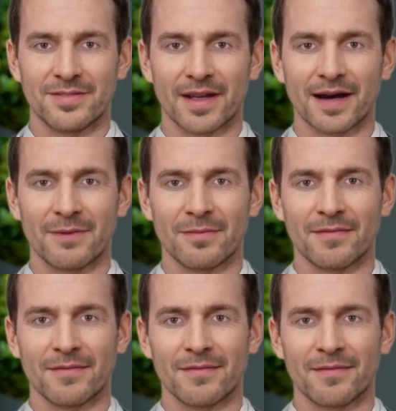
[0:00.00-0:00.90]
exam.
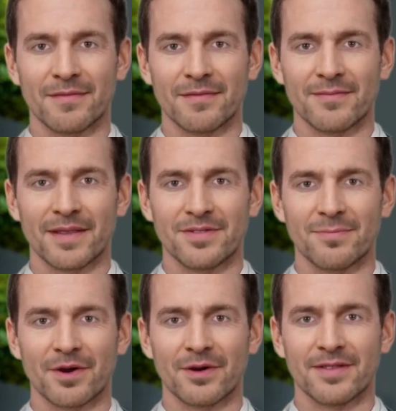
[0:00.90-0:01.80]
This
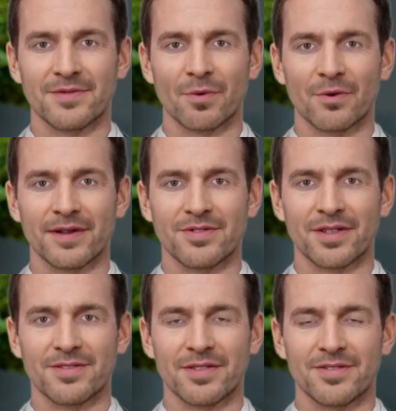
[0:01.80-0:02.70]
book is more than
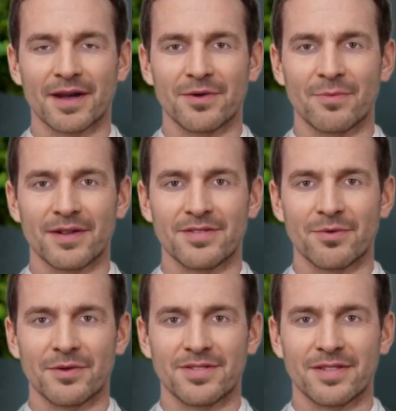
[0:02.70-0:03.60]
just a study
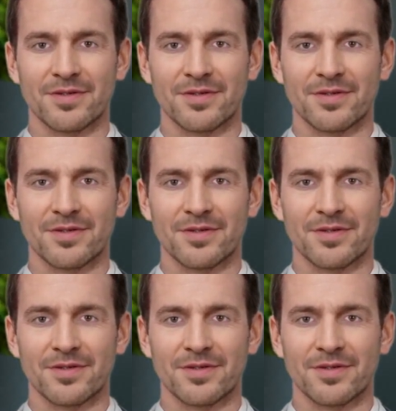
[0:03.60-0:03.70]
resource,